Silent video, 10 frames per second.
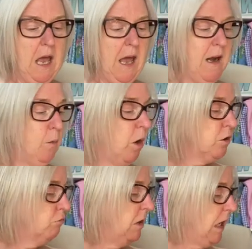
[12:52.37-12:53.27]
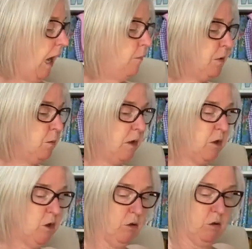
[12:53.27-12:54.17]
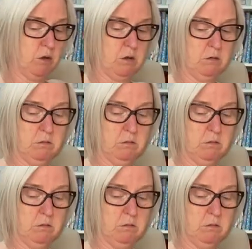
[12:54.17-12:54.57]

And I was really happy with those